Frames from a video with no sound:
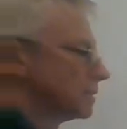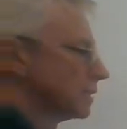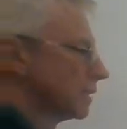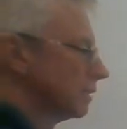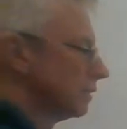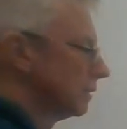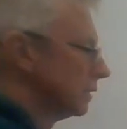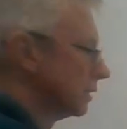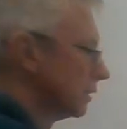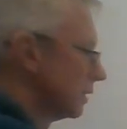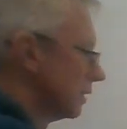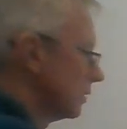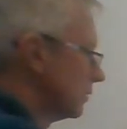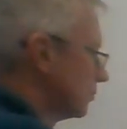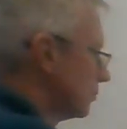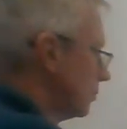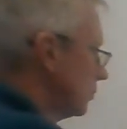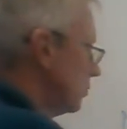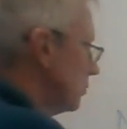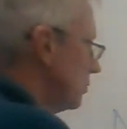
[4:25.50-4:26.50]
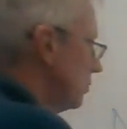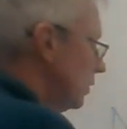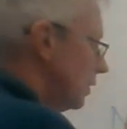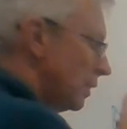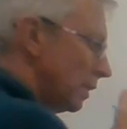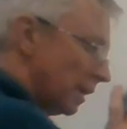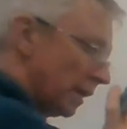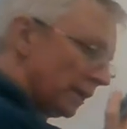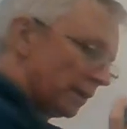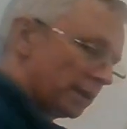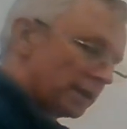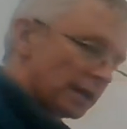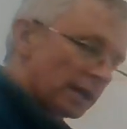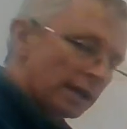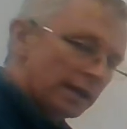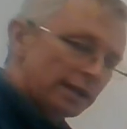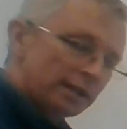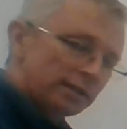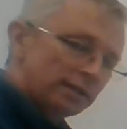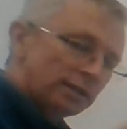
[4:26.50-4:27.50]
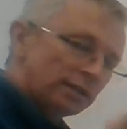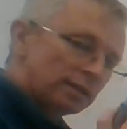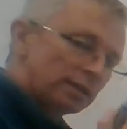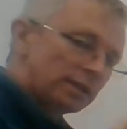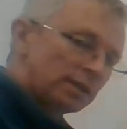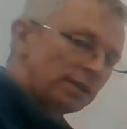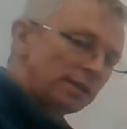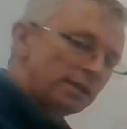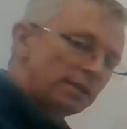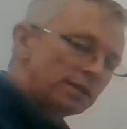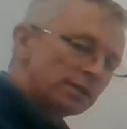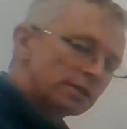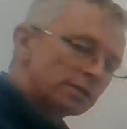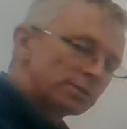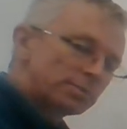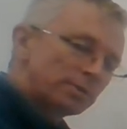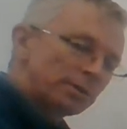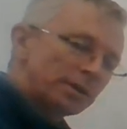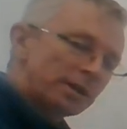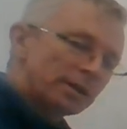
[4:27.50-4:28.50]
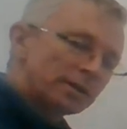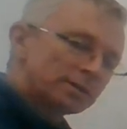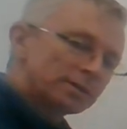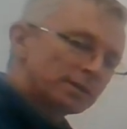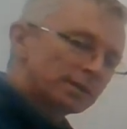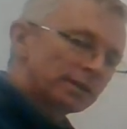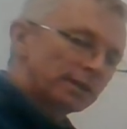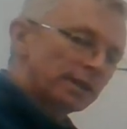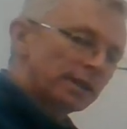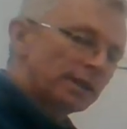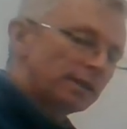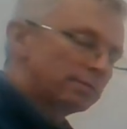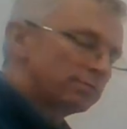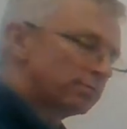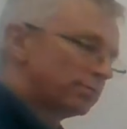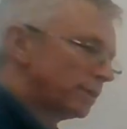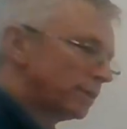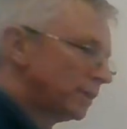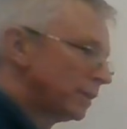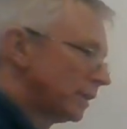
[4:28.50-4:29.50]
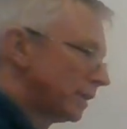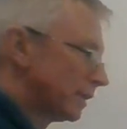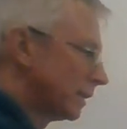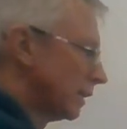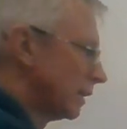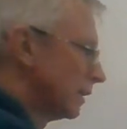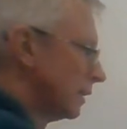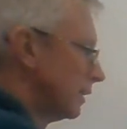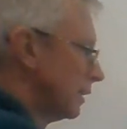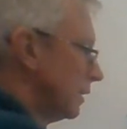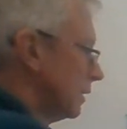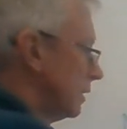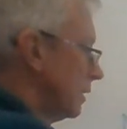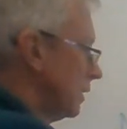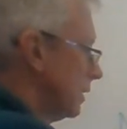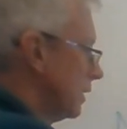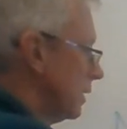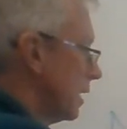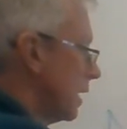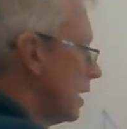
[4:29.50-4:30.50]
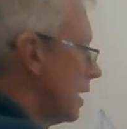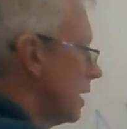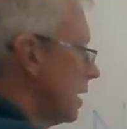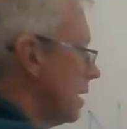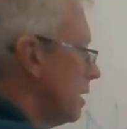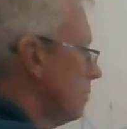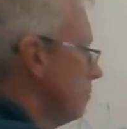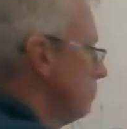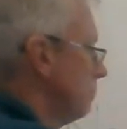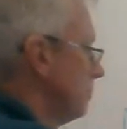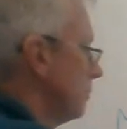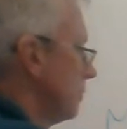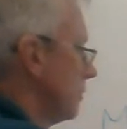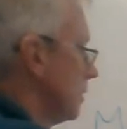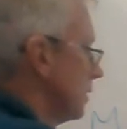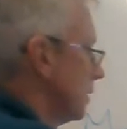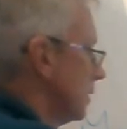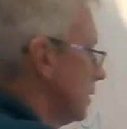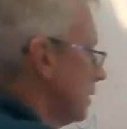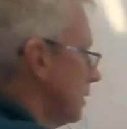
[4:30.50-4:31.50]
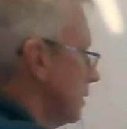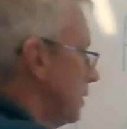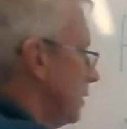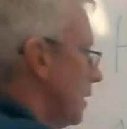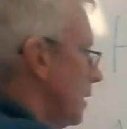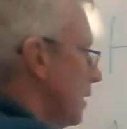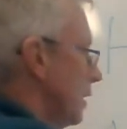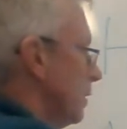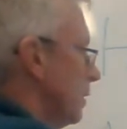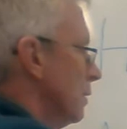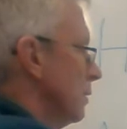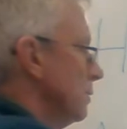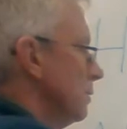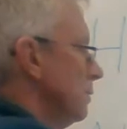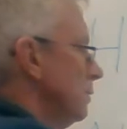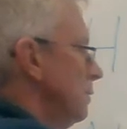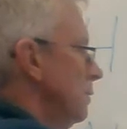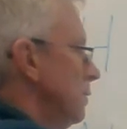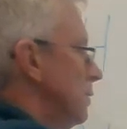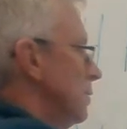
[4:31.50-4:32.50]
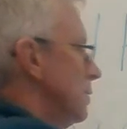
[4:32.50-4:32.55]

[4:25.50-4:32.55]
So I go through again he is pronouncing every letter: Nam gal,